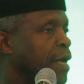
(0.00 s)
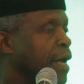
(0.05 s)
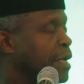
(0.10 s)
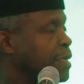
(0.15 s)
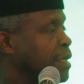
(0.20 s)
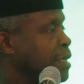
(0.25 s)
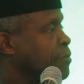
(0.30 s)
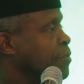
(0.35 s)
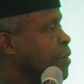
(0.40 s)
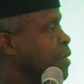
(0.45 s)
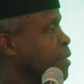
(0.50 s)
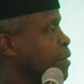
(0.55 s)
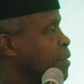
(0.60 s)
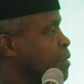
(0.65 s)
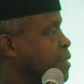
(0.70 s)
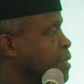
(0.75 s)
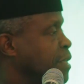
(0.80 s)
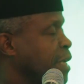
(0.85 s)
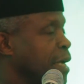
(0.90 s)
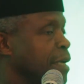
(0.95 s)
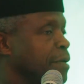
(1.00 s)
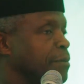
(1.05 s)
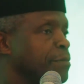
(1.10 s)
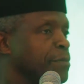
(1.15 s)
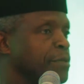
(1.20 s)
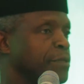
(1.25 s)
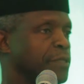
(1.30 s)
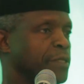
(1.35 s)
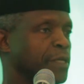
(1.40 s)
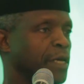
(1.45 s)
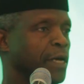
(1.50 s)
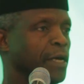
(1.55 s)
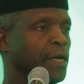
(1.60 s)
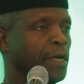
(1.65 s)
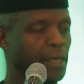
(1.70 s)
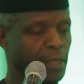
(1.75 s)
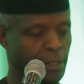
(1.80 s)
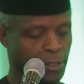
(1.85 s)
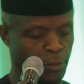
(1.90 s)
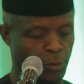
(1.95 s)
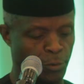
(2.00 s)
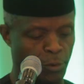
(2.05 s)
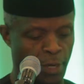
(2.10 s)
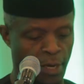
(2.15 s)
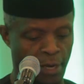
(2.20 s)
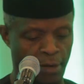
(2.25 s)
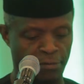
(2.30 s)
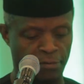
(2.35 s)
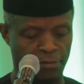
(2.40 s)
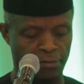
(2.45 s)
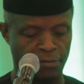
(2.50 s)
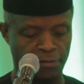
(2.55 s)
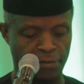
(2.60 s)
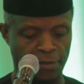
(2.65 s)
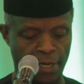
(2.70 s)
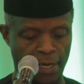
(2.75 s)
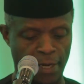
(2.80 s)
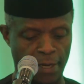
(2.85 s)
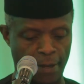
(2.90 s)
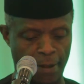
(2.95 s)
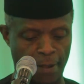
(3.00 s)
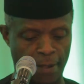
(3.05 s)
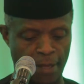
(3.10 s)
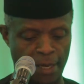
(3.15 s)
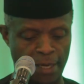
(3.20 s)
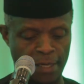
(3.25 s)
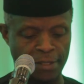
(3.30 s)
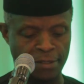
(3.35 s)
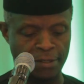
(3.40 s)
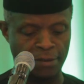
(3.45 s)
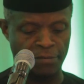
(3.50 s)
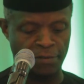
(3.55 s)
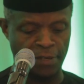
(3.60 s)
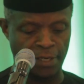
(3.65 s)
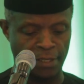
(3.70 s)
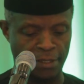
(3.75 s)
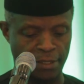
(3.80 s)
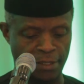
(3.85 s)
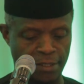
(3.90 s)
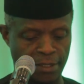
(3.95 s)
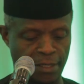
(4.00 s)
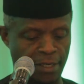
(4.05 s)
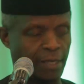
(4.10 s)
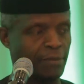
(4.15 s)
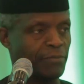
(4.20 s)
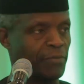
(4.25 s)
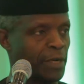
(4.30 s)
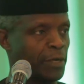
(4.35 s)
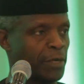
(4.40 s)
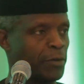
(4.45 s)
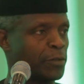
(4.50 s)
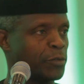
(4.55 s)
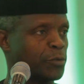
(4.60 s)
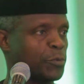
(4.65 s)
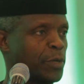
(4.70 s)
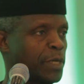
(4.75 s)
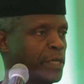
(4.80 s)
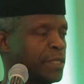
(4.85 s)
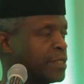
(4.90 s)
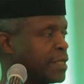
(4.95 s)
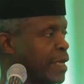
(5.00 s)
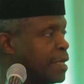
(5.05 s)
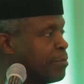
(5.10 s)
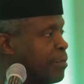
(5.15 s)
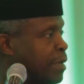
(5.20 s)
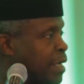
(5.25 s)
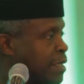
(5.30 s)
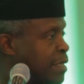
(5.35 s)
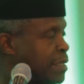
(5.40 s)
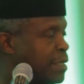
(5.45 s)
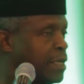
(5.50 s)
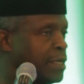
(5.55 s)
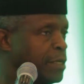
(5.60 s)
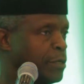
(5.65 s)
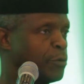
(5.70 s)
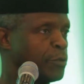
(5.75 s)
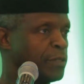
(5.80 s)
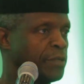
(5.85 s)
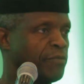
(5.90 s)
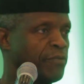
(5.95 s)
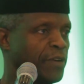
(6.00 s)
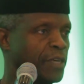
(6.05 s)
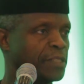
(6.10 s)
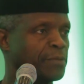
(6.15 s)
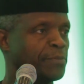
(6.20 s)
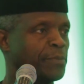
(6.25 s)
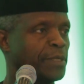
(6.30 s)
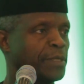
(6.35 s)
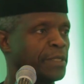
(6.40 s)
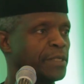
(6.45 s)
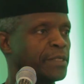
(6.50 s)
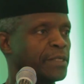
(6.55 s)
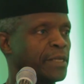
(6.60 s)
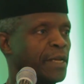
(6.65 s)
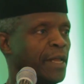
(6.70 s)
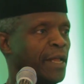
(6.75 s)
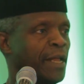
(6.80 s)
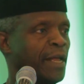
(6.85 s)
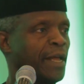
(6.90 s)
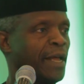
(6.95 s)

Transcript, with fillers: And at various times, you have intervened in various ways and made huge investments.